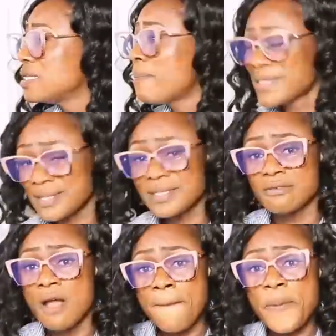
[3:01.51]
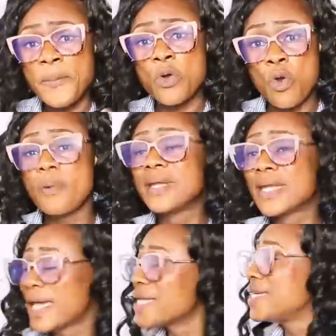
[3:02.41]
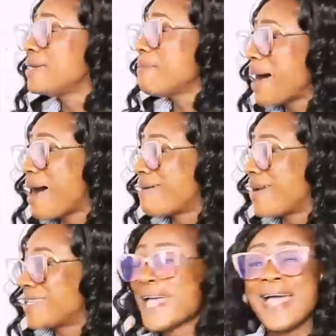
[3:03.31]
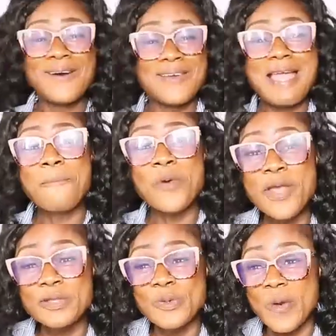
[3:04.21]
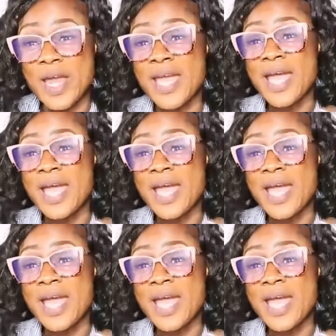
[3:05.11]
but still, people communicate in marriage. Honey, I'm going to work.